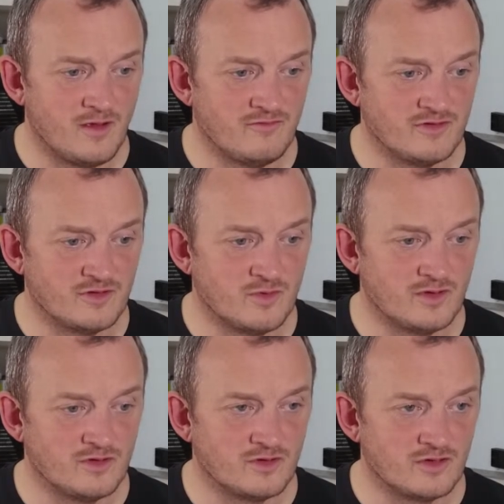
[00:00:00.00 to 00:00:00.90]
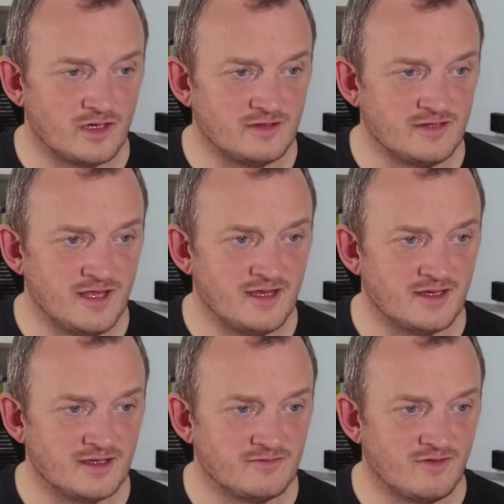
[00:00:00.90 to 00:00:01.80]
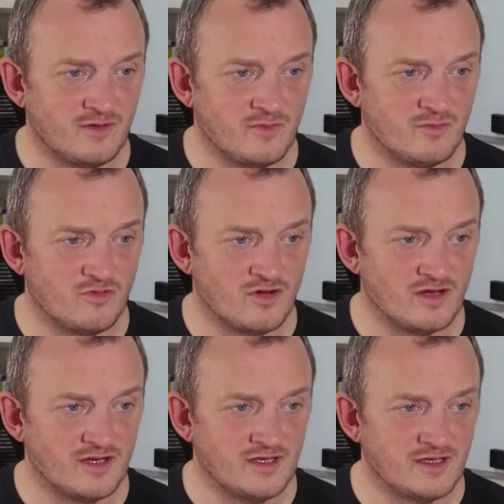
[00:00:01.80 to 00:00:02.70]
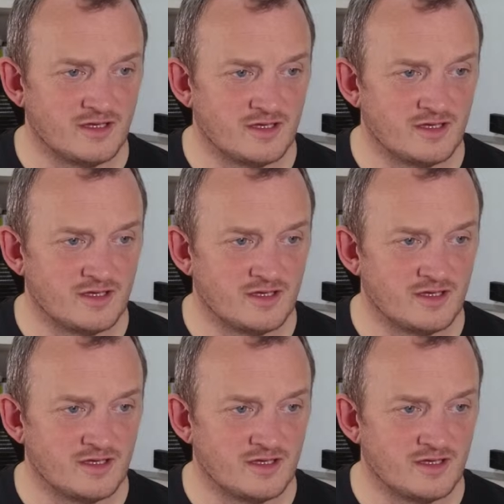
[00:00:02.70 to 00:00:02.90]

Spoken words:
having a quick look. I think, if I remember rightly,